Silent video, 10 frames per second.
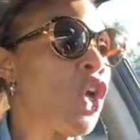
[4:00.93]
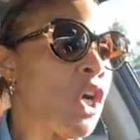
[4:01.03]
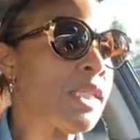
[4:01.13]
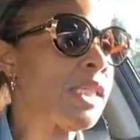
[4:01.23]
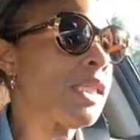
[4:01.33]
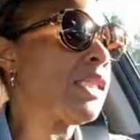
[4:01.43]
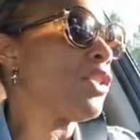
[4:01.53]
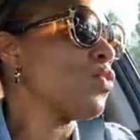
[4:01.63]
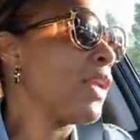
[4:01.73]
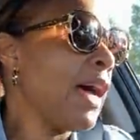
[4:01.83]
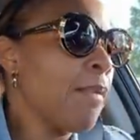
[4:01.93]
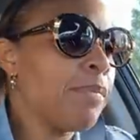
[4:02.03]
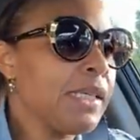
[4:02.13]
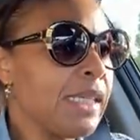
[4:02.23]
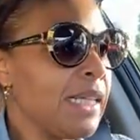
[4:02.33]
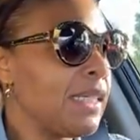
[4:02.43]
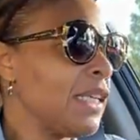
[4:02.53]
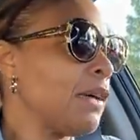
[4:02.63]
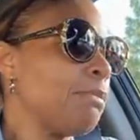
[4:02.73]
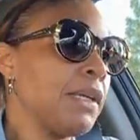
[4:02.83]
narcissists do not possess
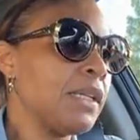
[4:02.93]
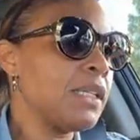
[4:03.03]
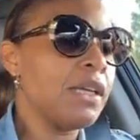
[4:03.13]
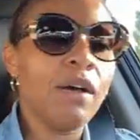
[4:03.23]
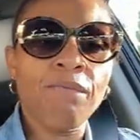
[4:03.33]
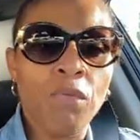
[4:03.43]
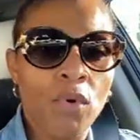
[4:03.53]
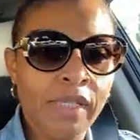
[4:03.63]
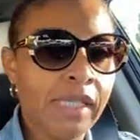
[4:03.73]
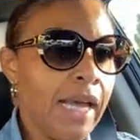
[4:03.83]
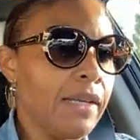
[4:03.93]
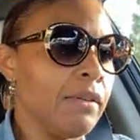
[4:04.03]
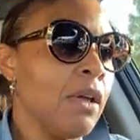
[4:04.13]
the ability of foresight.